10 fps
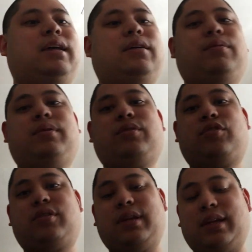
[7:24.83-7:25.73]
It would.
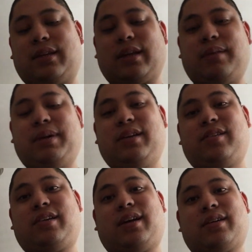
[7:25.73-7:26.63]
It's gonna be a
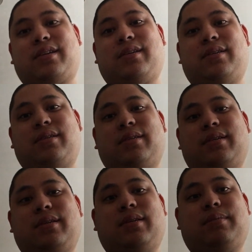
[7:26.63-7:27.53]
shocker
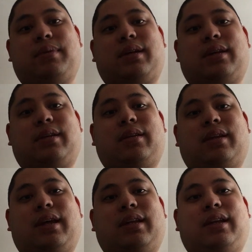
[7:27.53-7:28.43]
because it's
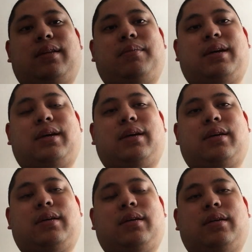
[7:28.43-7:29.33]
not named in my.
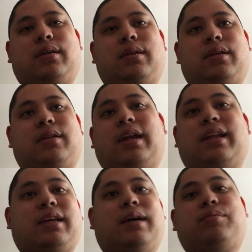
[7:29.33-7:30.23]
Uh, it's
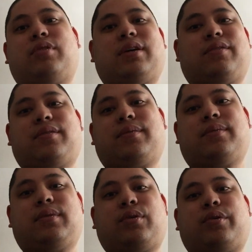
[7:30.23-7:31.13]
not a cup driver
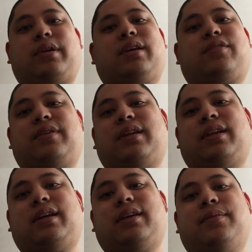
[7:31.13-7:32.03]
or
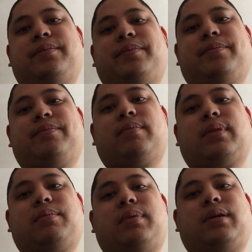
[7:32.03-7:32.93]
Xfinity,
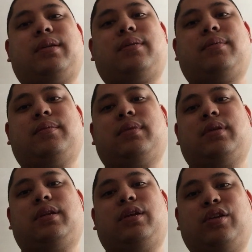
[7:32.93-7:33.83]
but
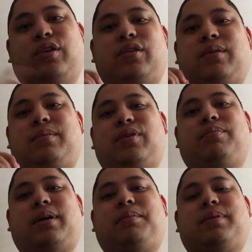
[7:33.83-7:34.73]
you know the
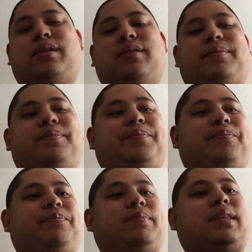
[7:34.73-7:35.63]
most popular.
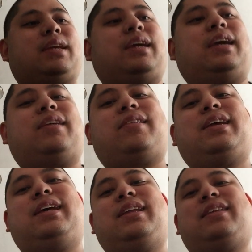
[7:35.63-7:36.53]
Here it
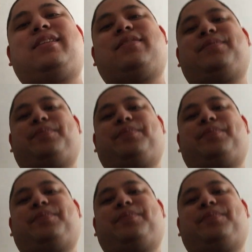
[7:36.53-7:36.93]
is.